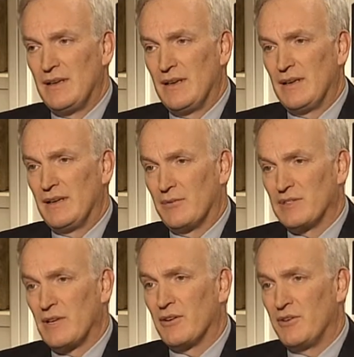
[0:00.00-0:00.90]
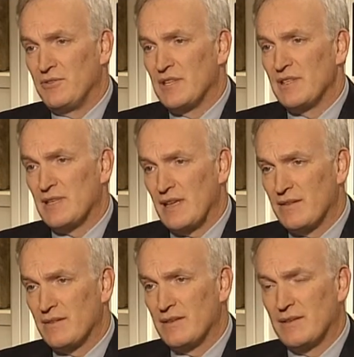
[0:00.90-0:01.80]
and it was called Houston
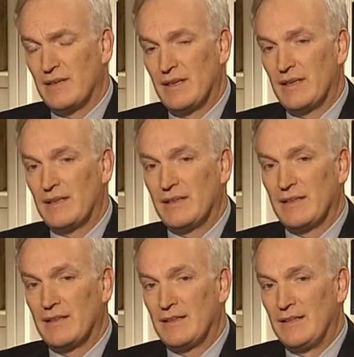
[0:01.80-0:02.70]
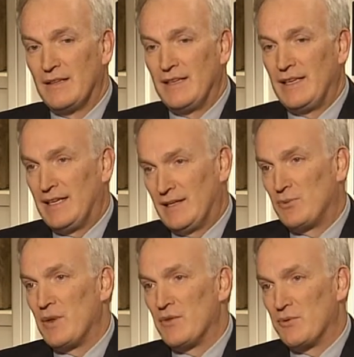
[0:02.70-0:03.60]
Center. And it
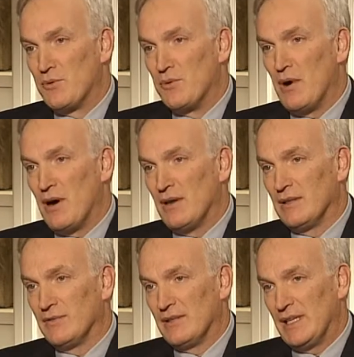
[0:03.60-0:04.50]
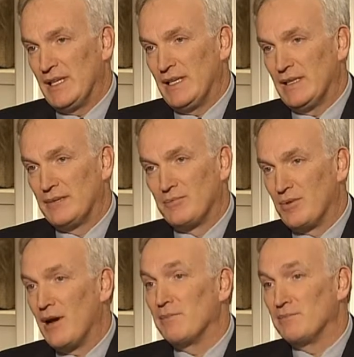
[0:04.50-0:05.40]
went through all of the
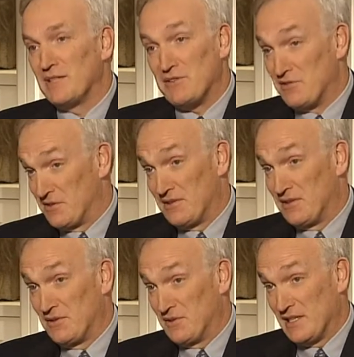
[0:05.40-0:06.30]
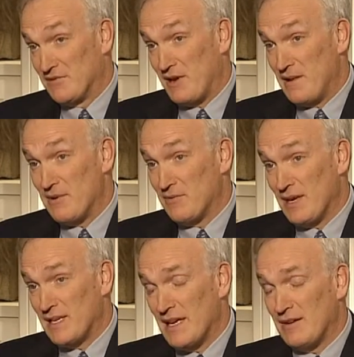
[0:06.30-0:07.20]
problems that you're describing
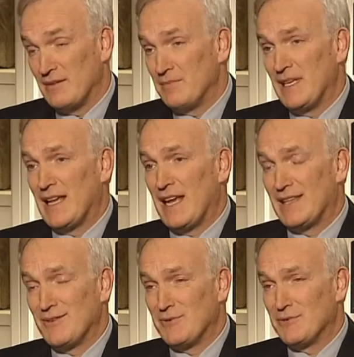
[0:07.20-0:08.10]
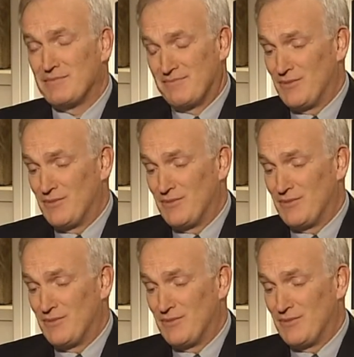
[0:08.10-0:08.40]
right now. I mean, it had no